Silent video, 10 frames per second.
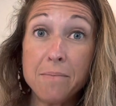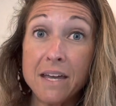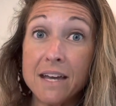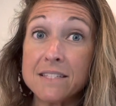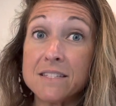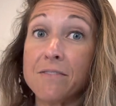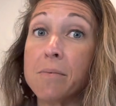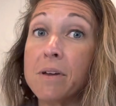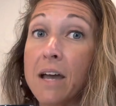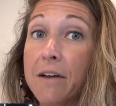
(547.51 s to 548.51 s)
because if
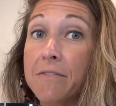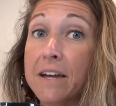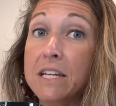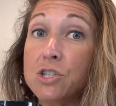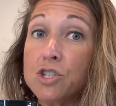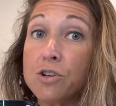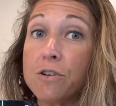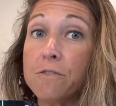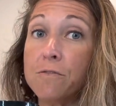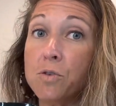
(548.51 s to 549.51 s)
I need sugar
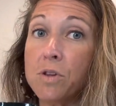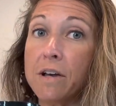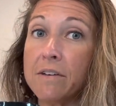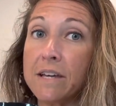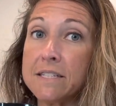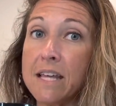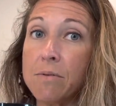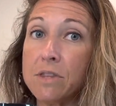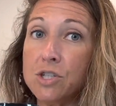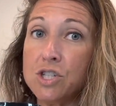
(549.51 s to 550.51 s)
and fuel, I'll get to that
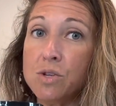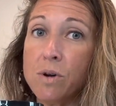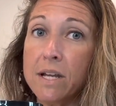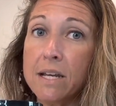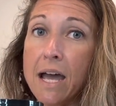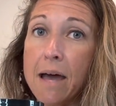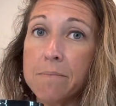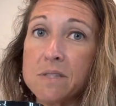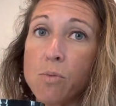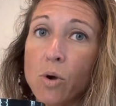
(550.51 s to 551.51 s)
with the G1 M
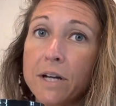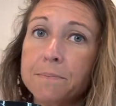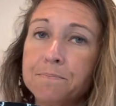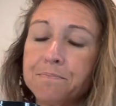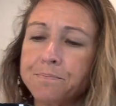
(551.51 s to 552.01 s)
Sport.